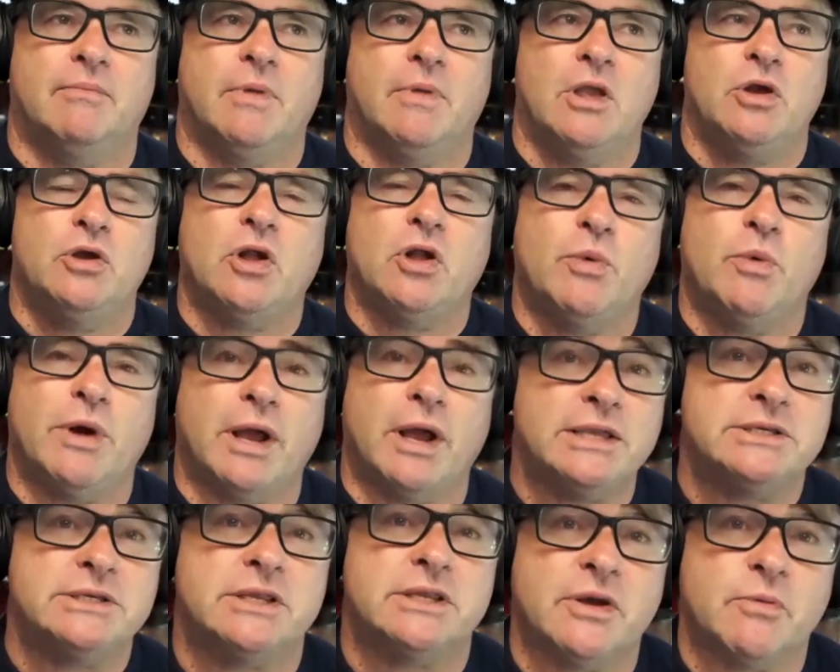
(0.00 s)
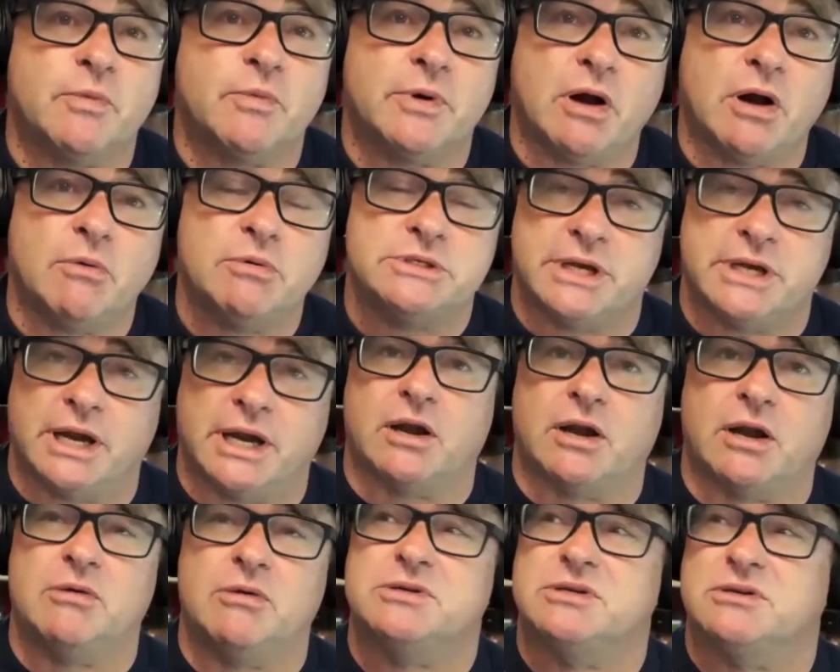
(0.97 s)
you know, here's the thing. When I was younger,
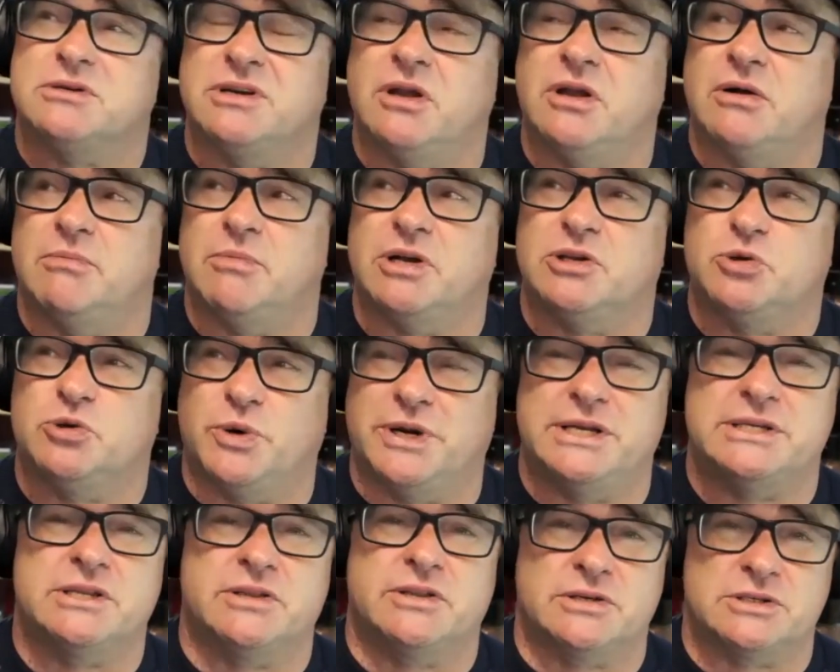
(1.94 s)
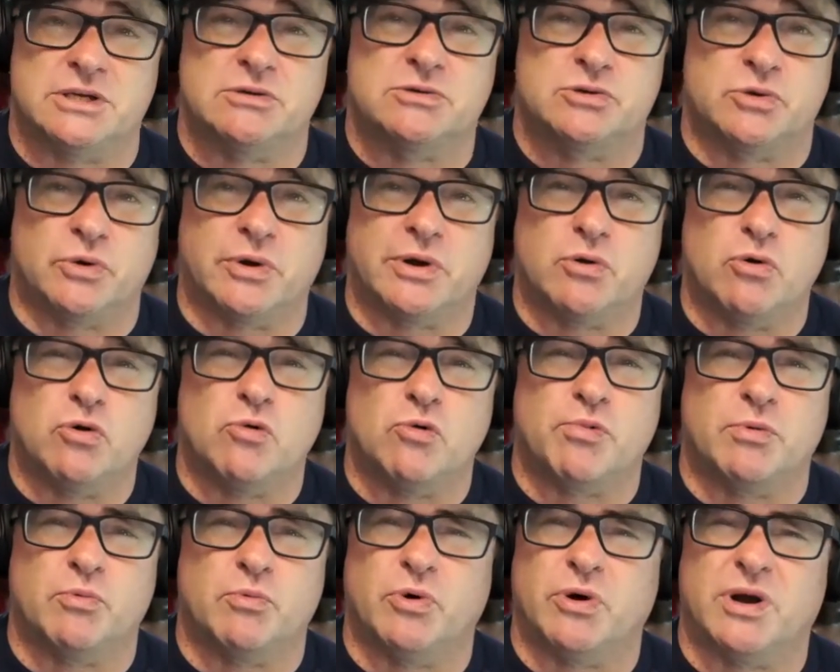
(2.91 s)
I was, you know, in my 20s and things, I was doing
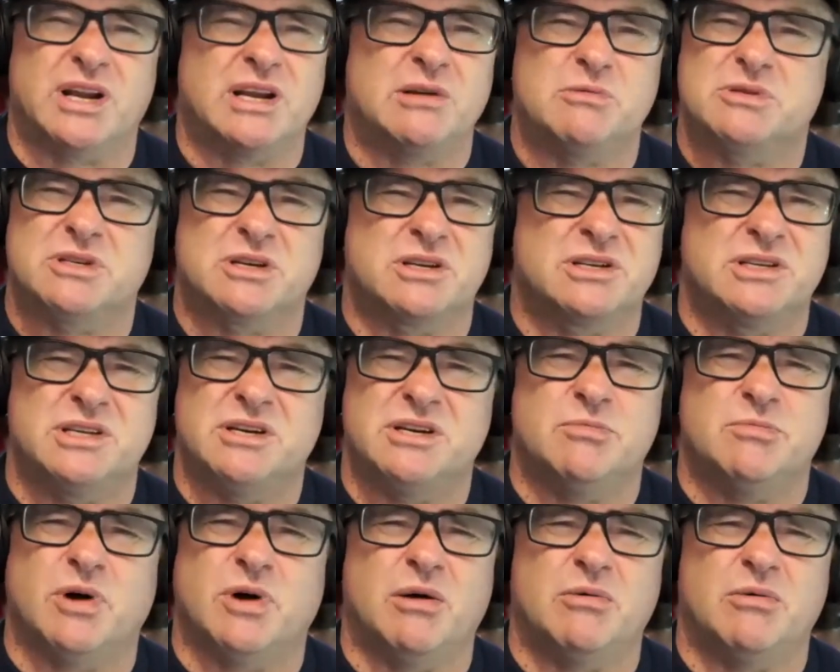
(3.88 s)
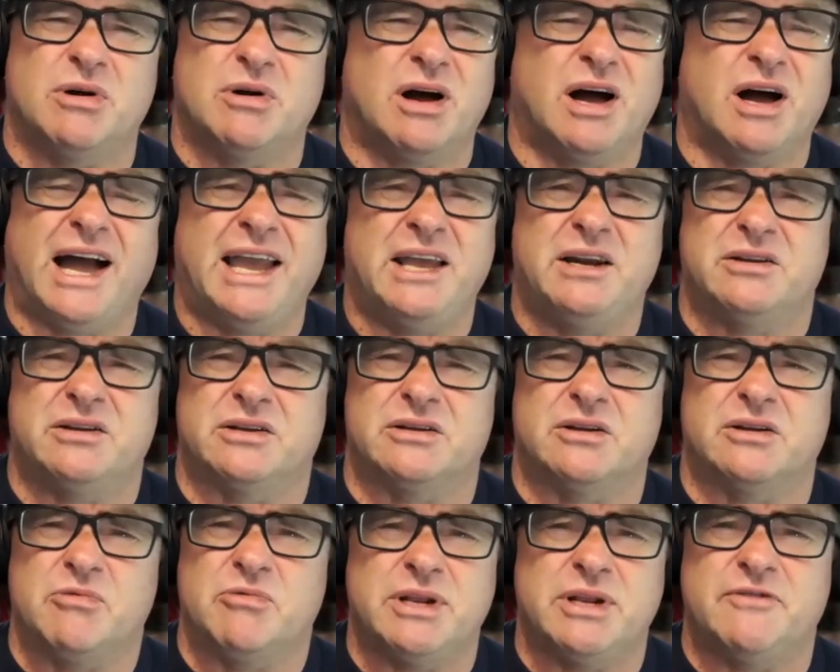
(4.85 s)
corporate work, and it was terrible. I hated it.
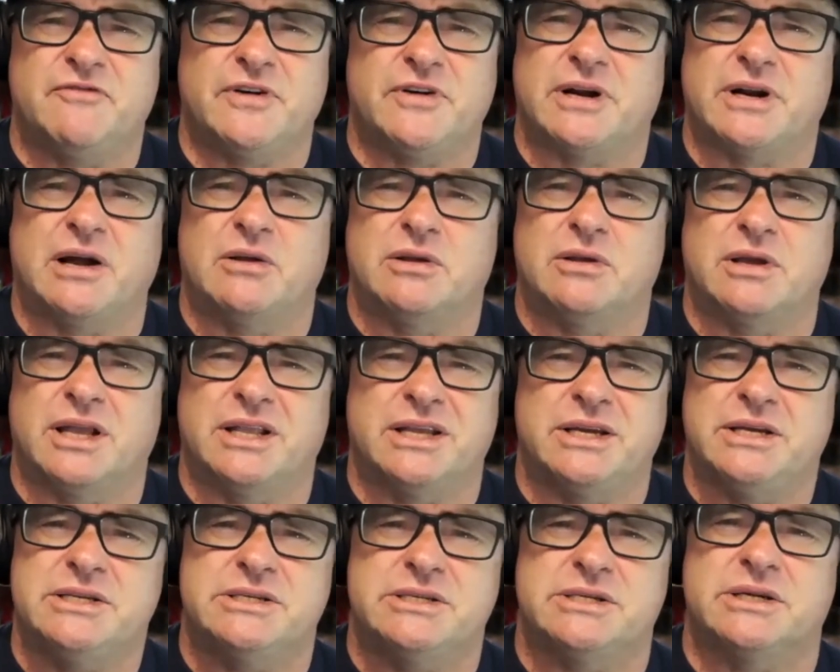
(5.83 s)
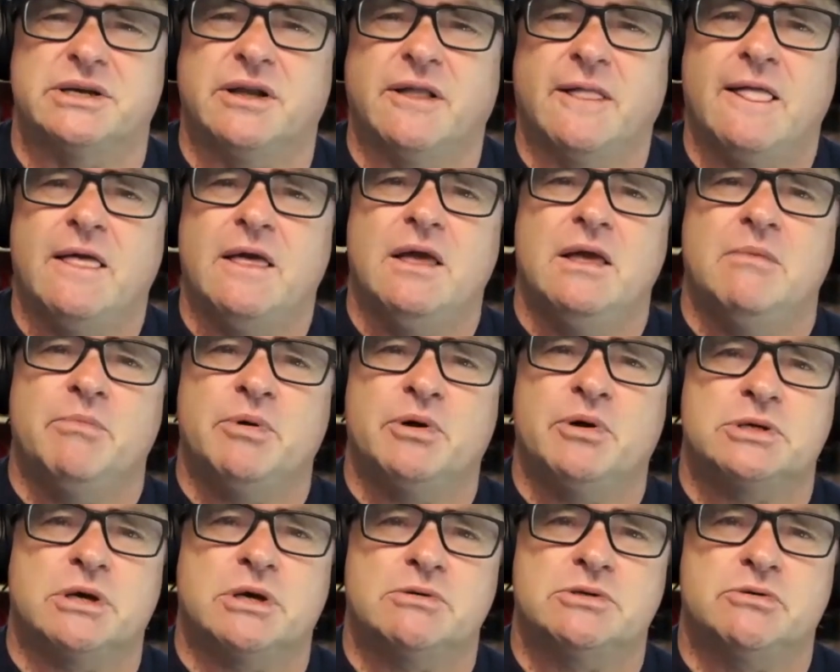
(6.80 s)
I really felt uneasy
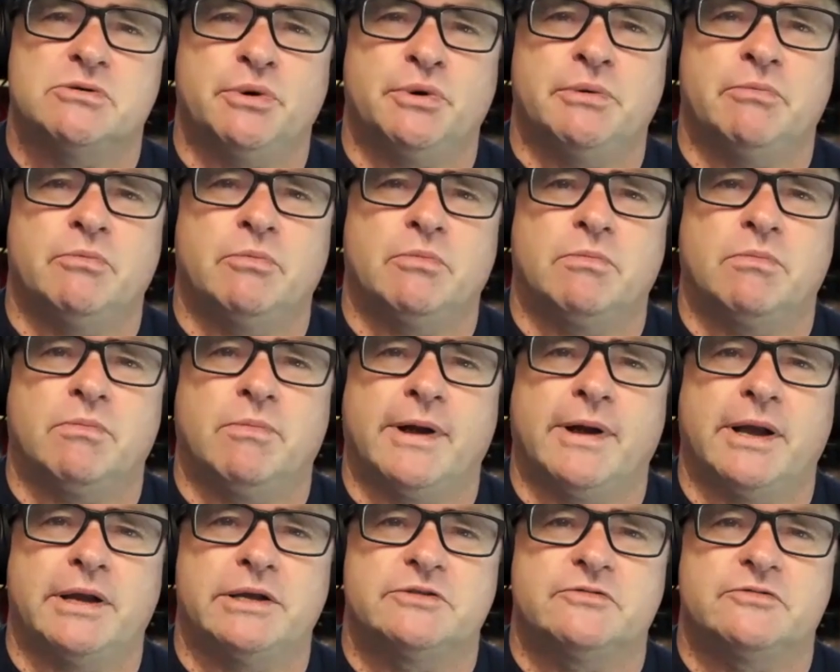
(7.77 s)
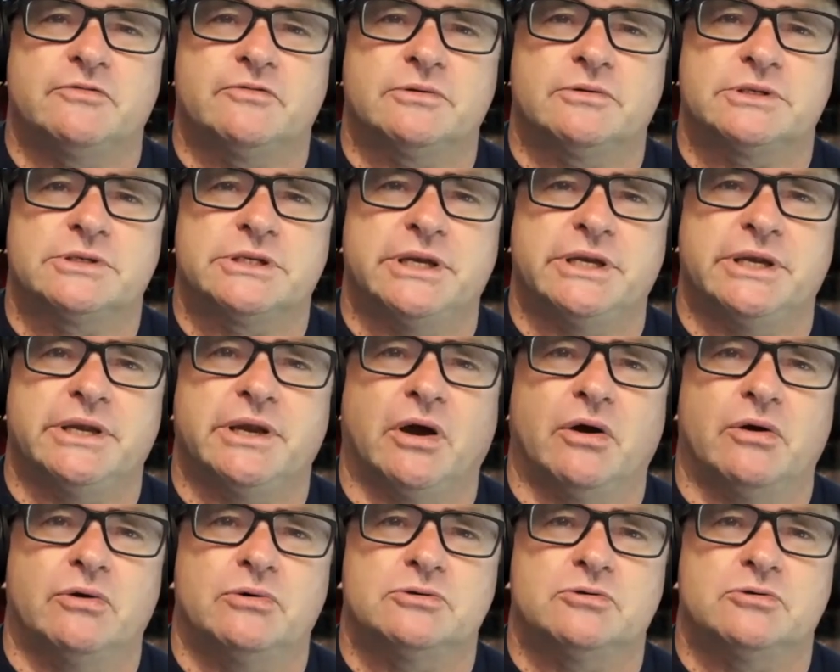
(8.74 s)
because I was doing gigs for
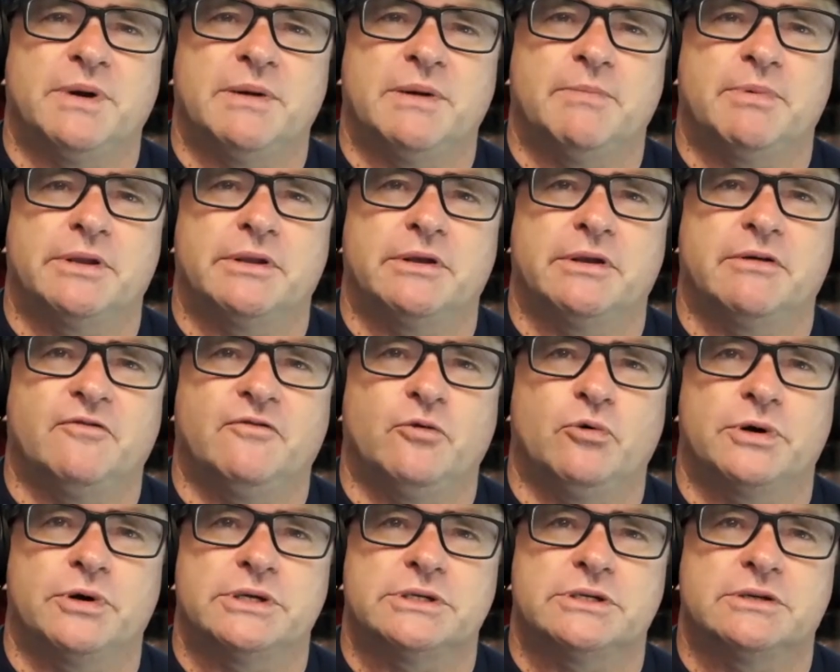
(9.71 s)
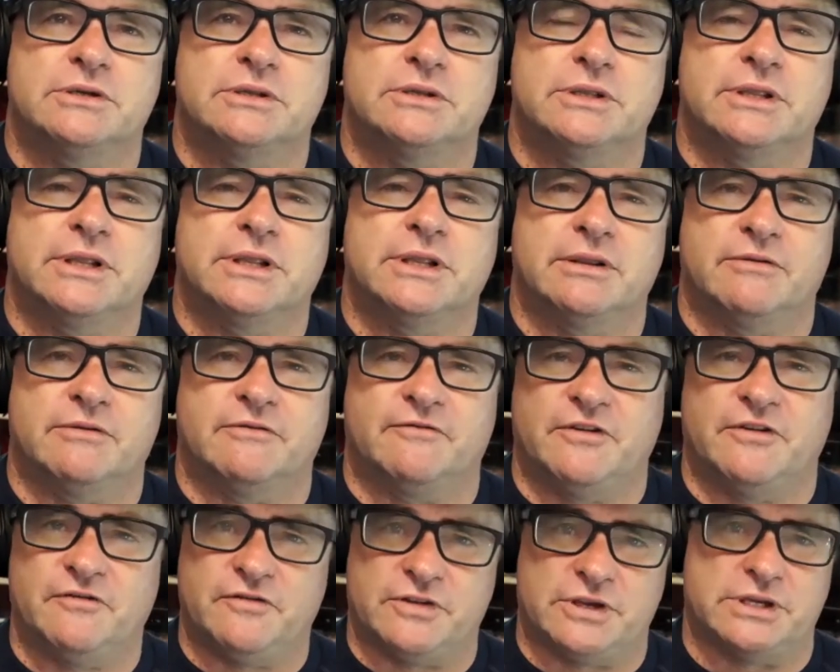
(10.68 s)
CEOs or people in their 40s and
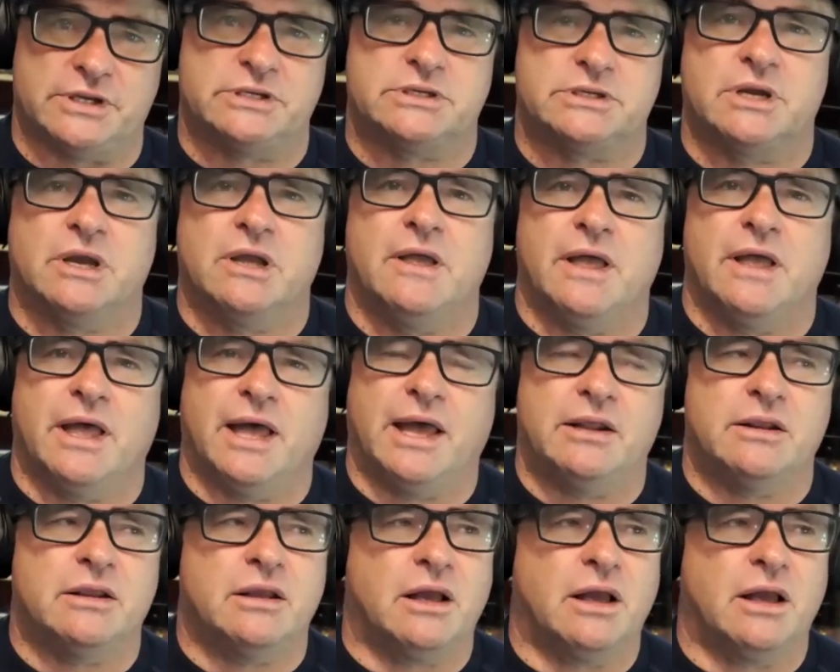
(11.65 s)
50s, and